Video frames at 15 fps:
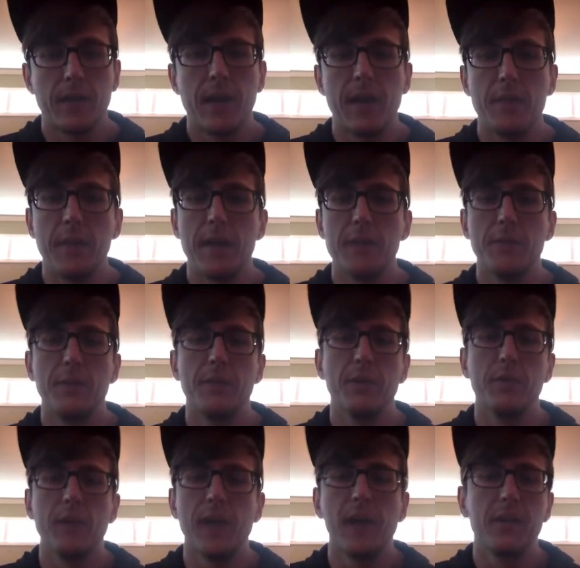And imagine, but the
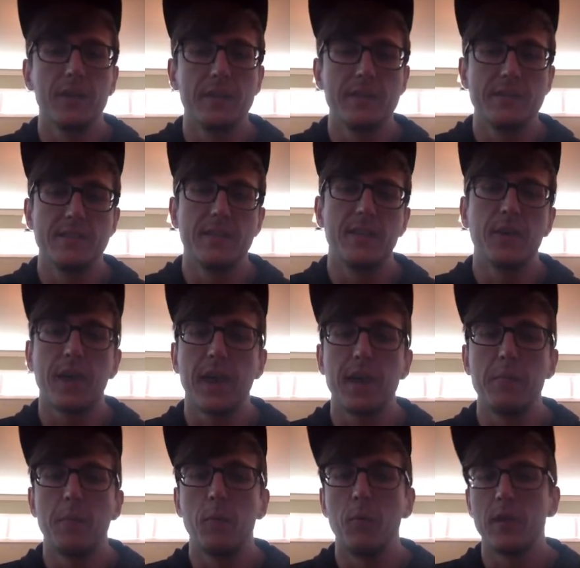reality is that, okay,
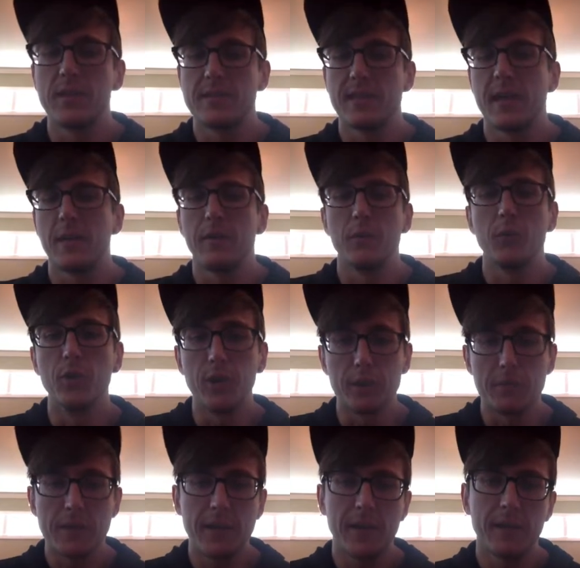but what does that really
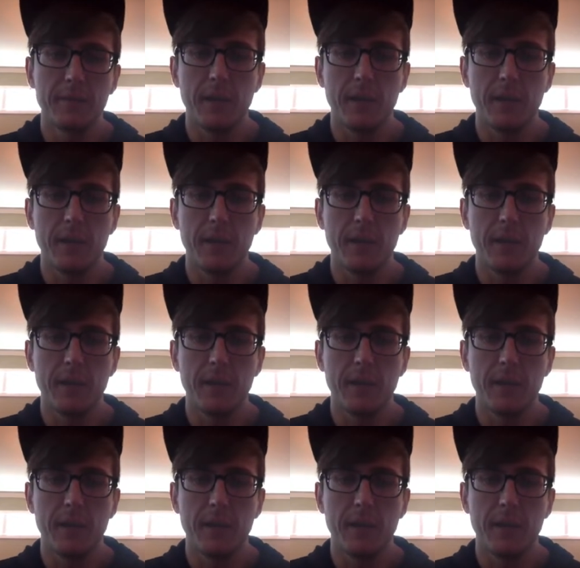mean?